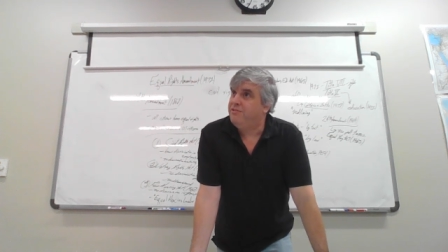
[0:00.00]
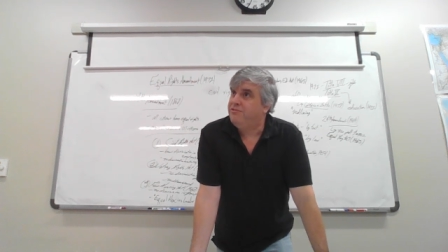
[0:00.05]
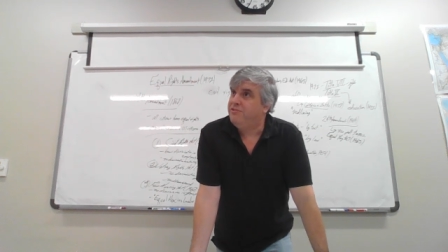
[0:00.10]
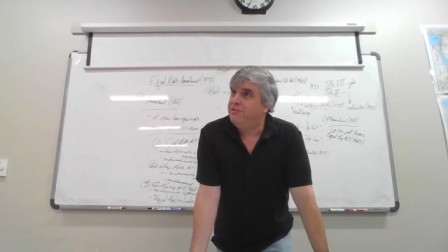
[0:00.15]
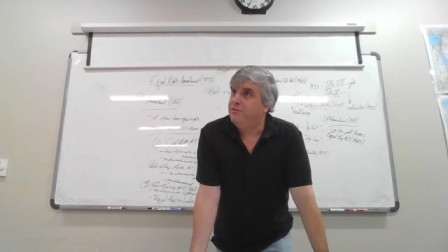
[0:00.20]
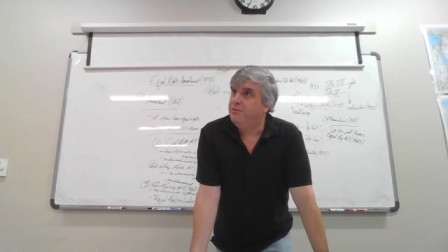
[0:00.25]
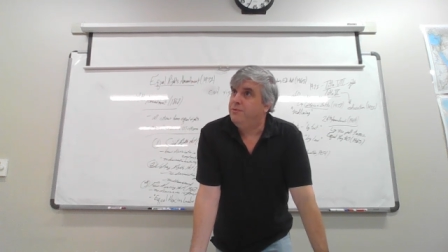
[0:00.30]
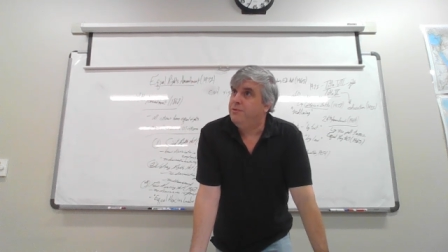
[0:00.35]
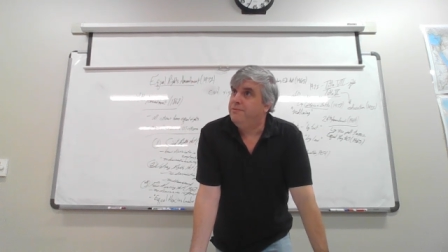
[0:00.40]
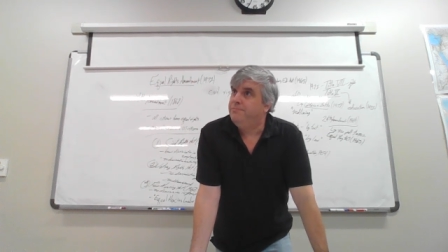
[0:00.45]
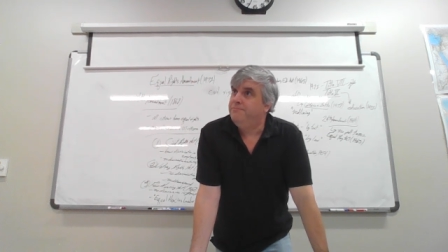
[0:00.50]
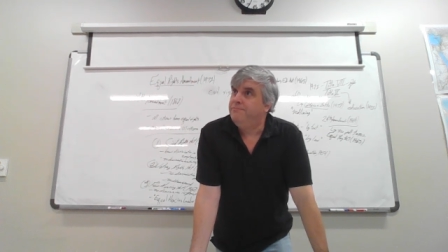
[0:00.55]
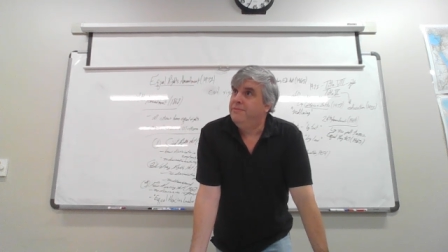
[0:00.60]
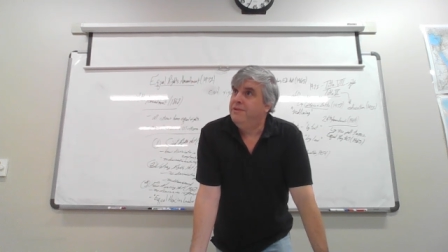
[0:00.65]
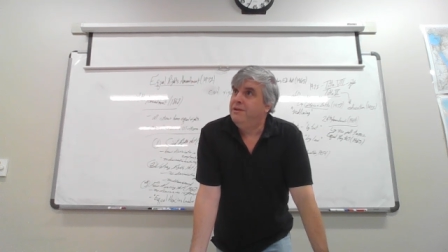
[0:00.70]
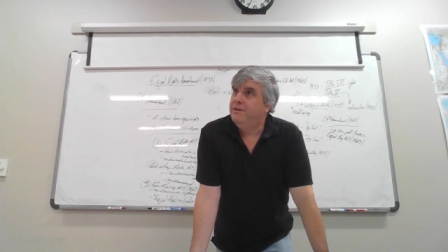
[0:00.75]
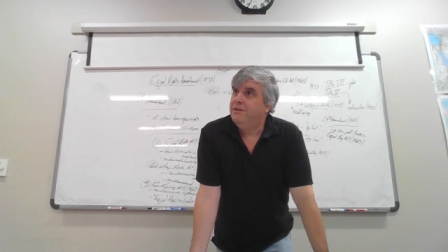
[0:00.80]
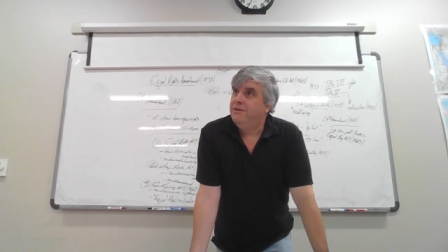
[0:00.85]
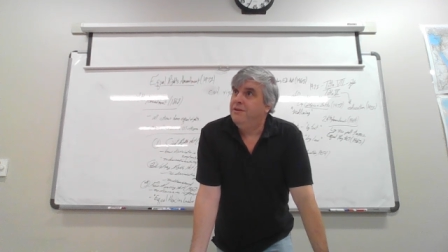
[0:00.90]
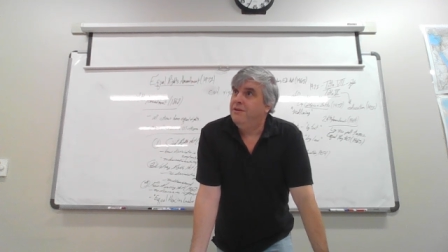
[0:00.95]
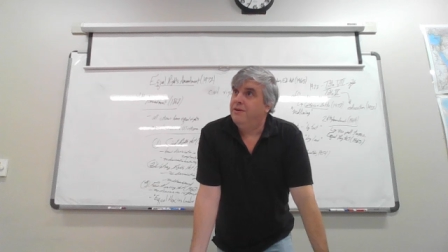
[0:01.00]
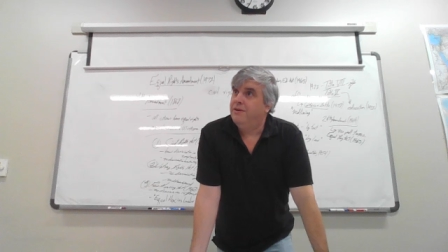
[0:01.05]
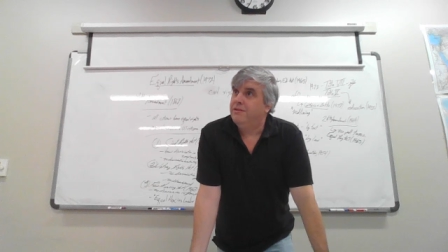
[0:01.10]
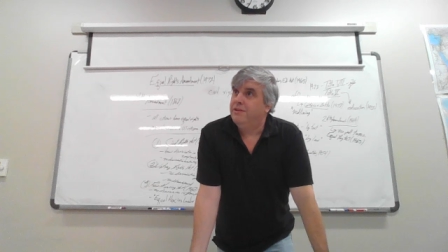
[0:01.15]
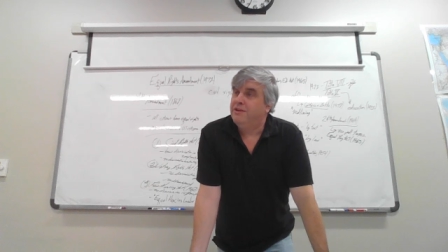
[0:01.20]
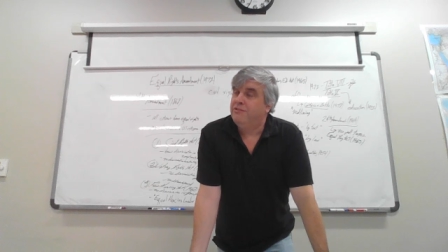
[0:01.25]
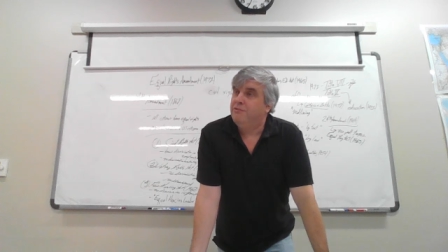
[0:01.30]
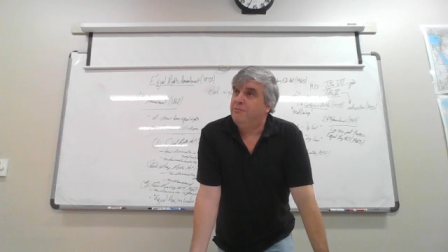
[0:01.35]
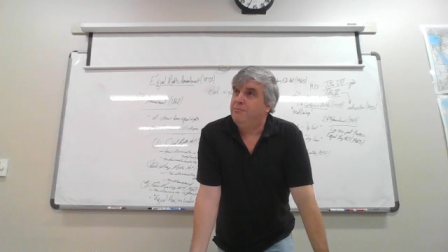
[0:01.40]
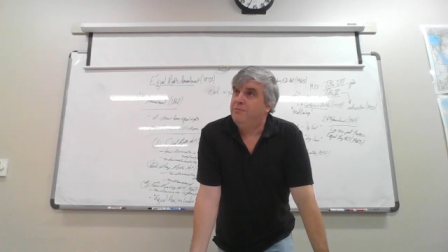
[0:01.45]
They still would
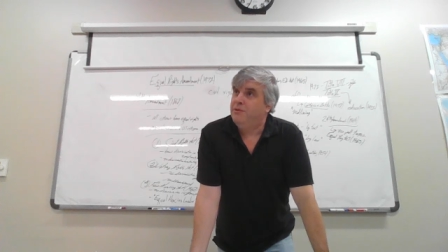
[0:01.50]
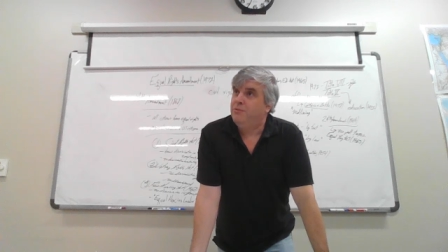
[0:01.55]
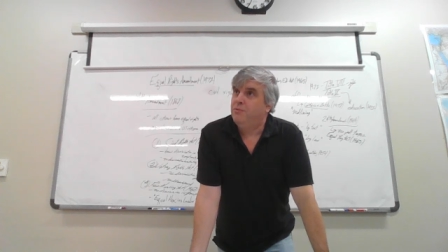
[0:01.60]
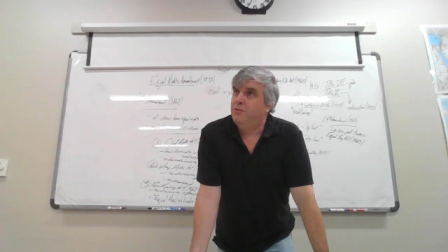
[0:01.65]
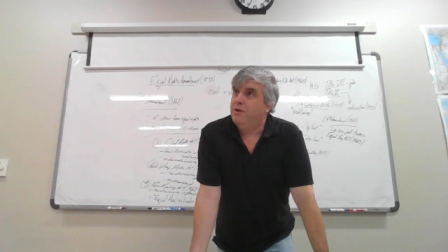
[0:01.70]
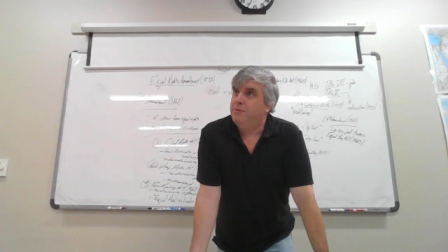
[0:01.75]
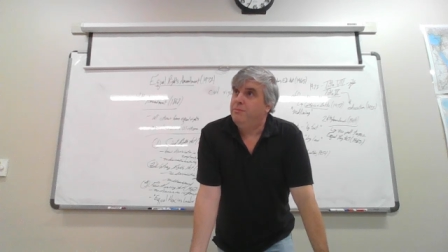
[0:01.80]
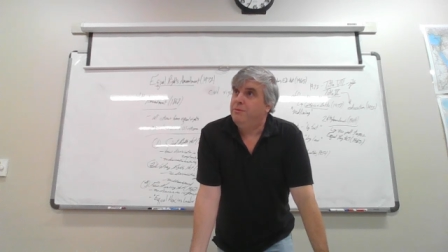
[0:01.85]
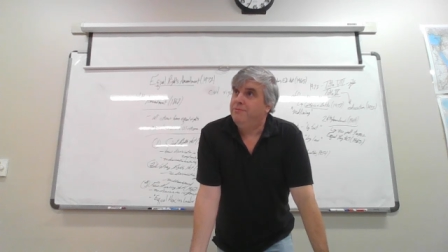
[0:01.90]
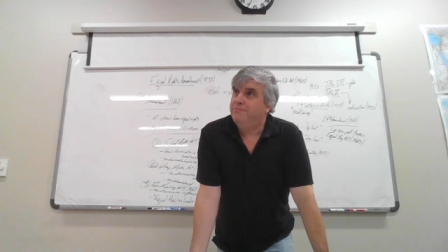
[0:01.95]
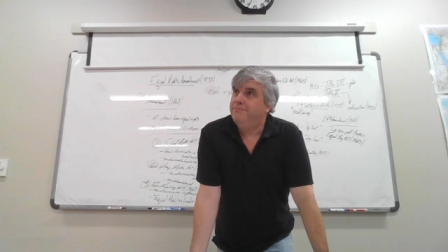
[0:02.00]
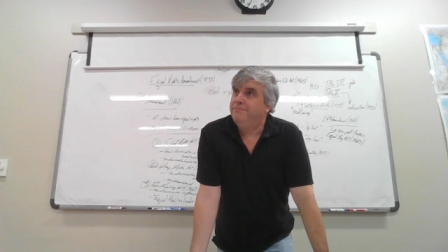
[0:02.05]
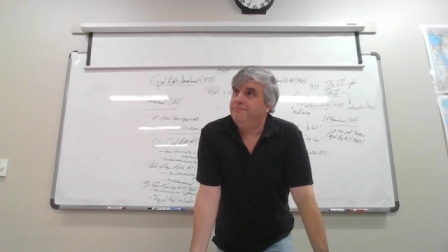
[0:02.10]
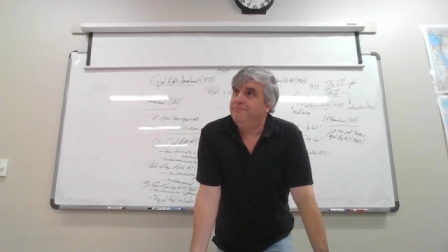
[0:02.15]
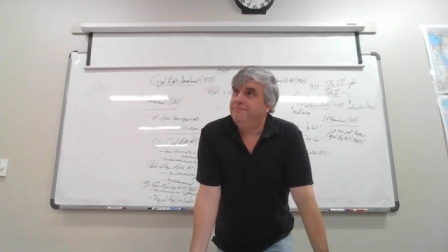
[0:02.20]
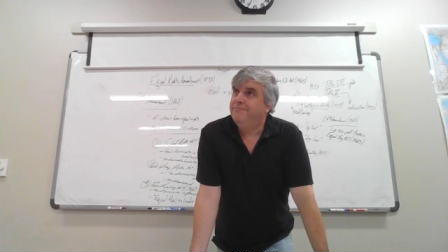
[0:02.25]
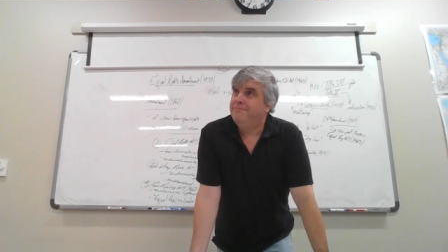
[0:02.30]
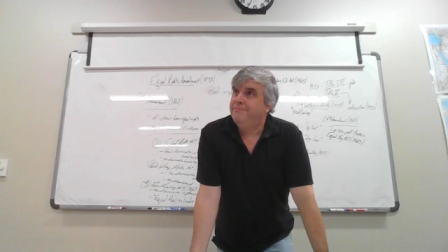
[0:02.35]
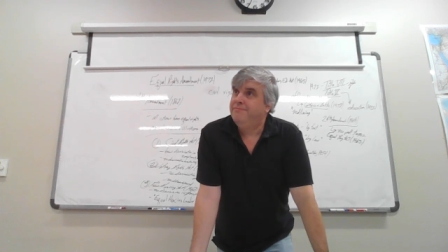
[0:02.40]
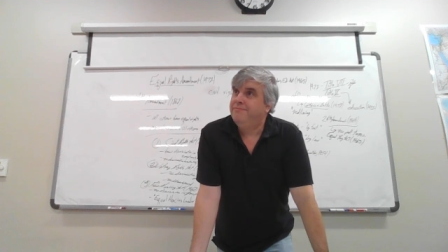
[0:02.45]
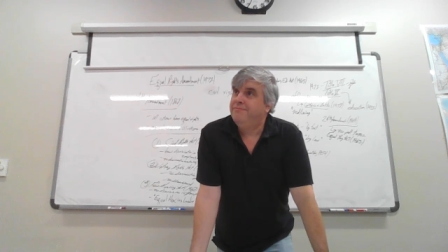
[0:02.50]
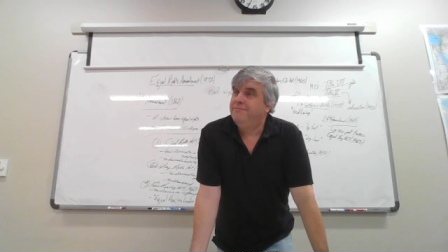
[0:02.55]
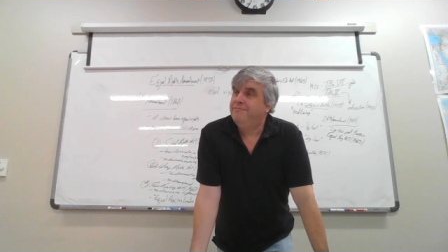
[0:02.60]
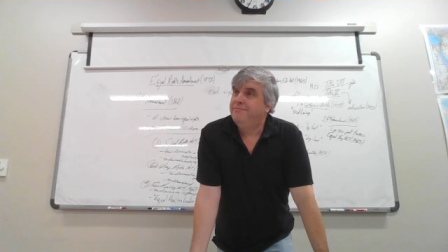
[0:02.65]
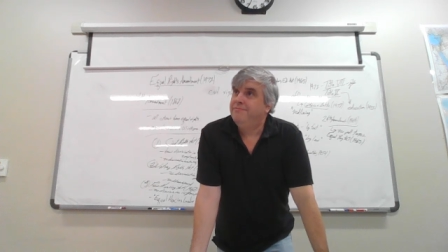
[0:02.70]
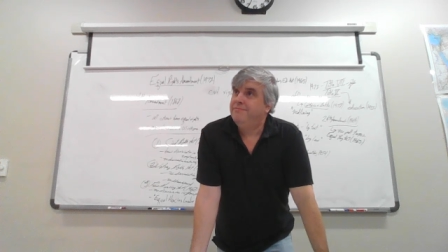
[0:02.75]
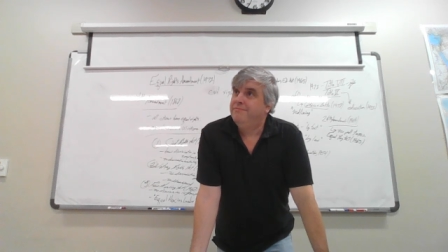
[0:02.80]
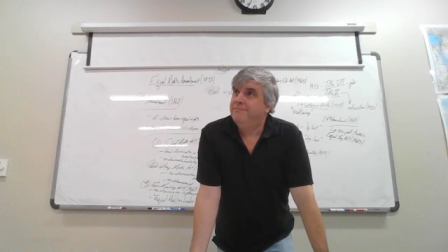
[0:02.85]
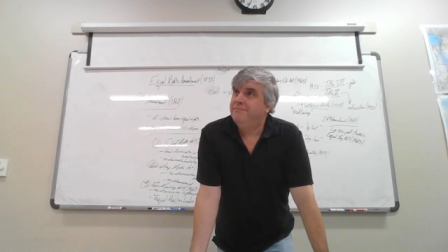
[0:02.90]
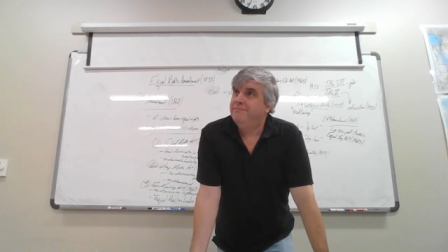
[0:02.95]
hardly ever admit women. I think it
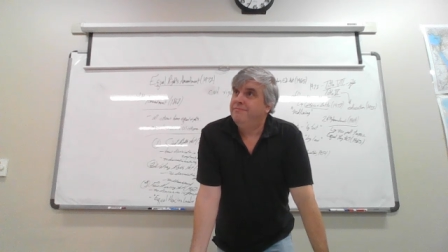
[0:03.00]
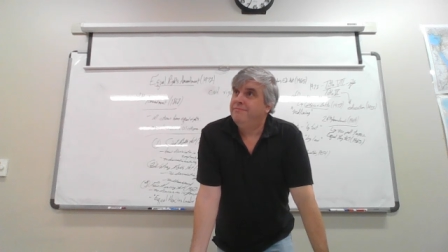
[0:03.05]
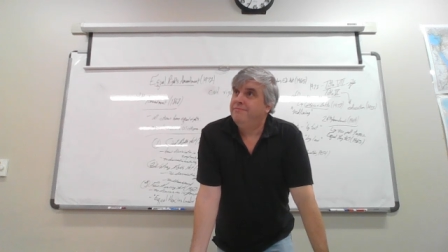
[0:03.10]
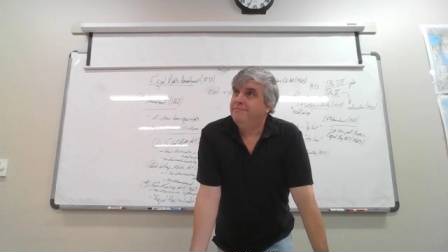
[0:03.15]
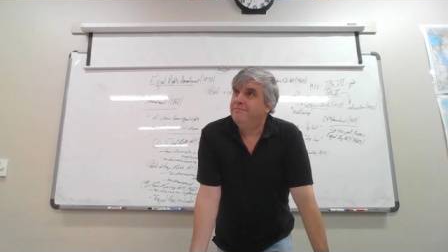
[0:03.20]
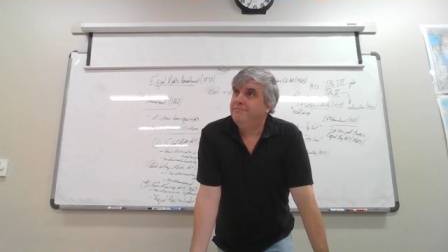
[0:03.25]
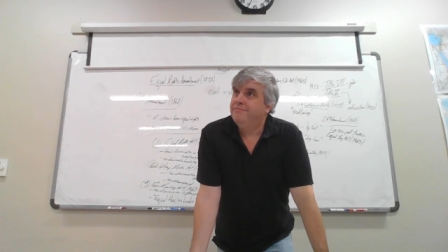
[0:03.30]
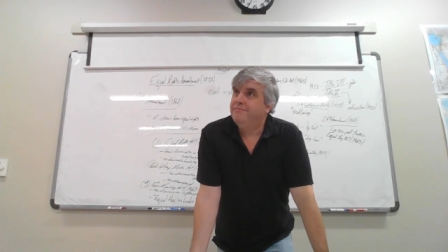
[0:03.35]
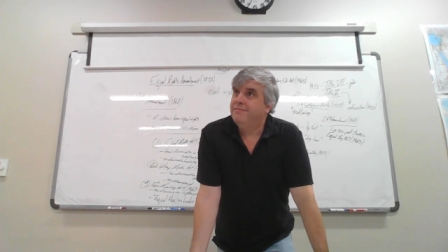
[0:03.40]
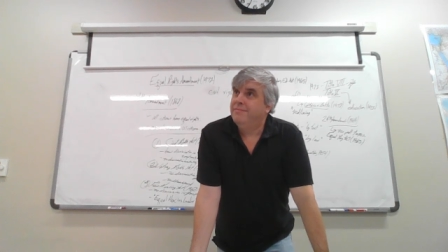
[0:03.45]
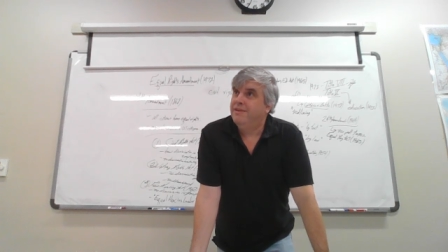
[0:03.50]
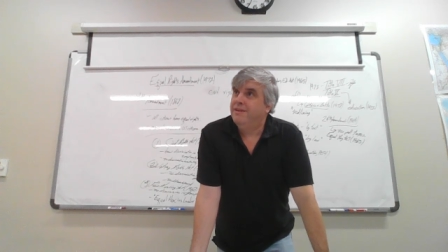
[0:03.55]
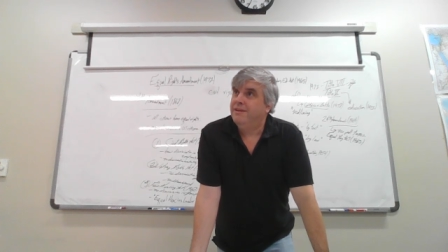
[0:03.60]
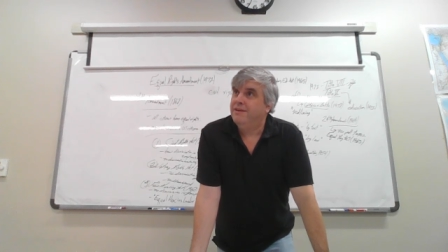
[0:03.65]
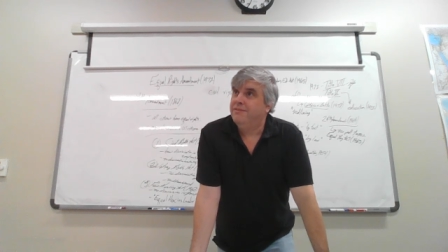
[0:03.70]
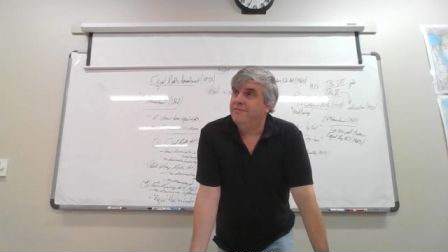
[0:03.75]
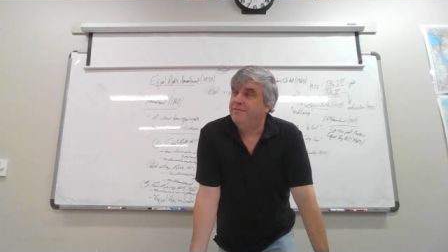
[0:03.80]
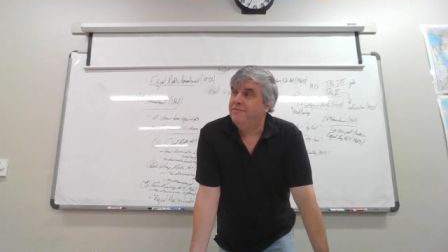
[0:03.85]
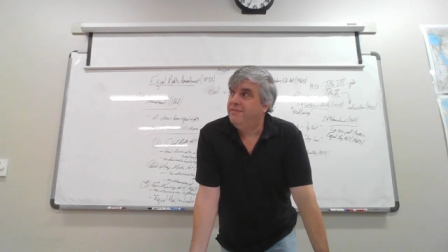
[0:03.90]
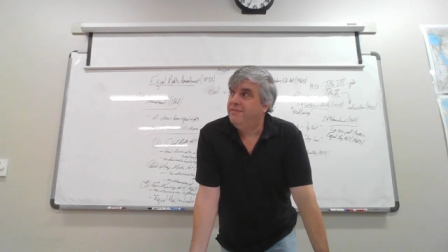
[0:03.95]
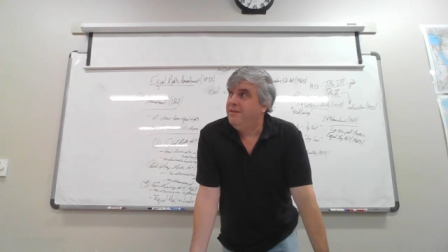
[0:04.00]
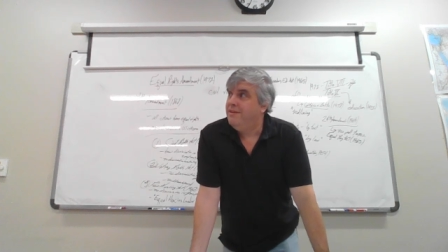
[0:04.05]
was school. Yeah.